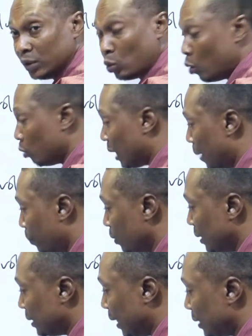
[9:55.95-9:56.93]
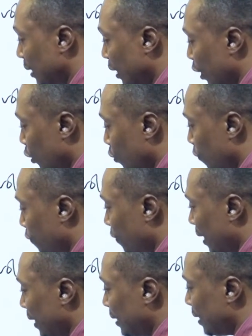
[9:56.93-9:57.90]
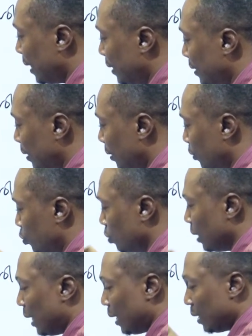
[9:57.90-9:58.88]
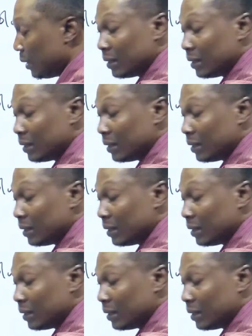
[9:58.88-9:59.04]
What would happen is that you find that the ruler